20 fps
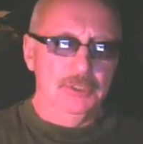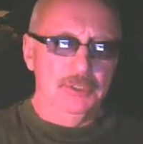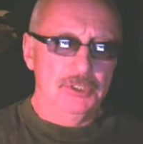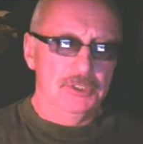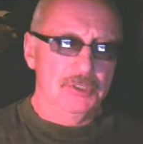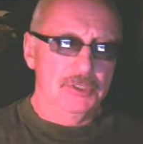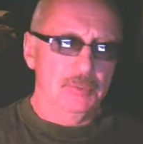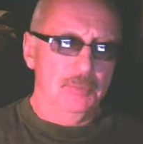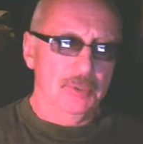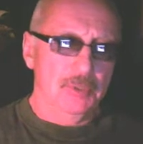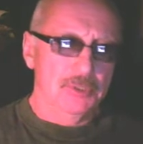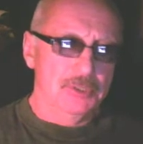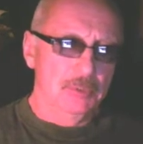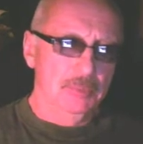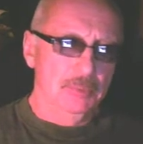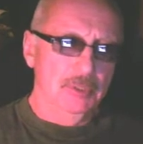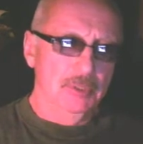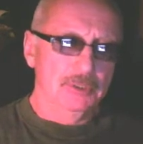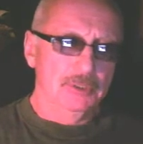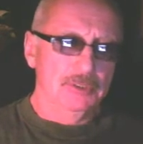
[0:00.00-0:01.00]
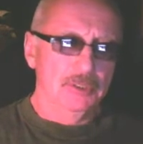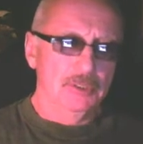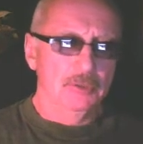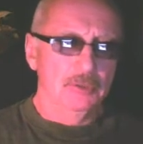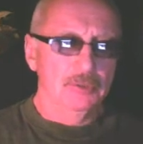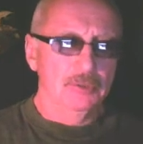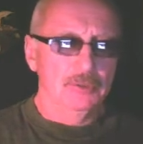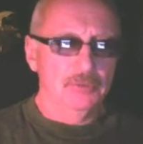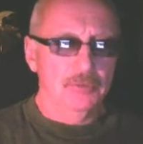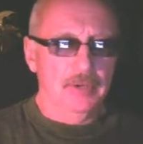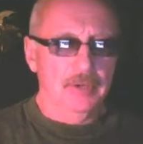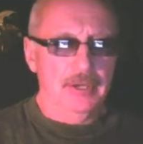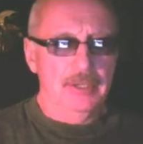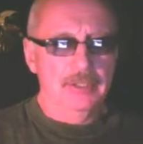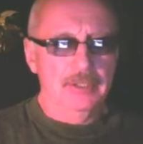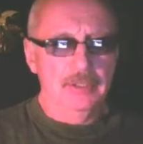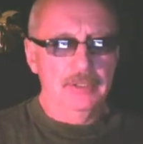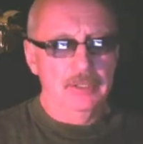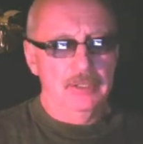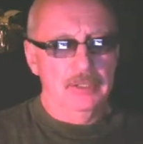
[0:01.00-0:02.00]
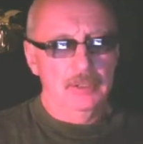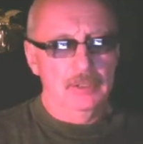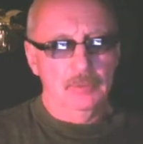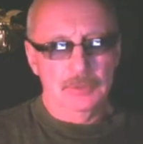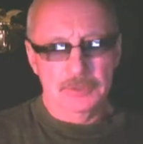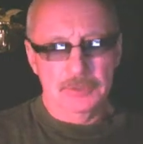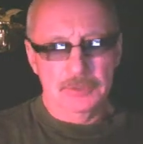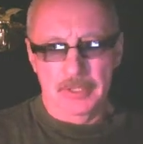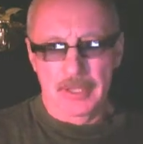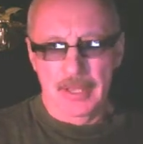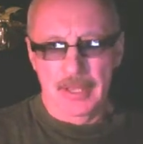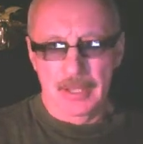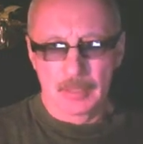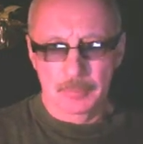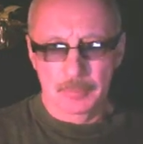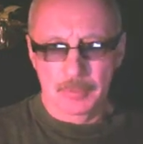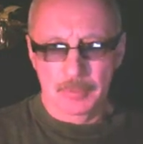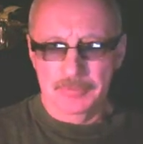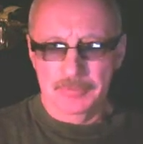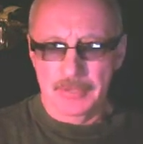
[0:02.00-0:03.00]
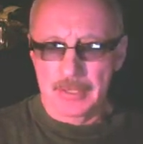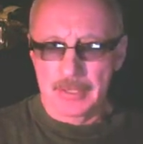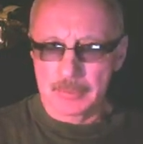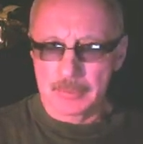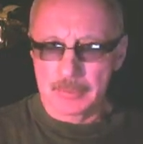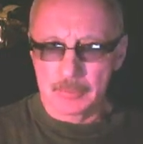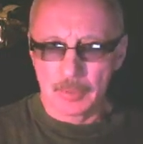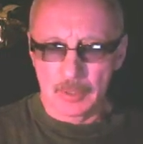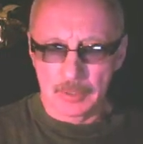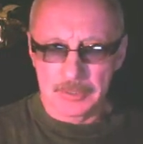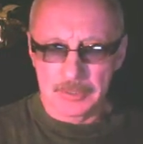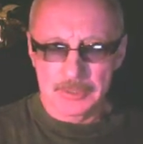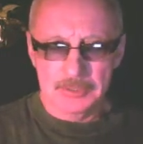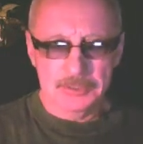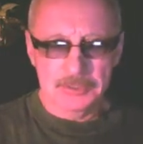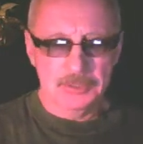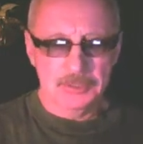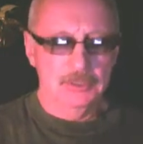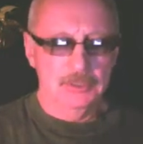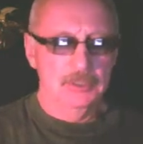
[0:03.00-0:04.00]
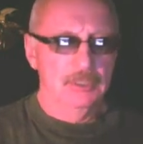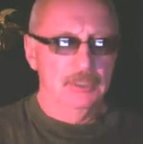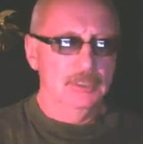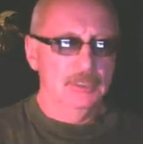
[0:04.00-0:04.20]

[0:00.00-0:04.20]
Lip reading: which is a possibility to train with the help of anabolics,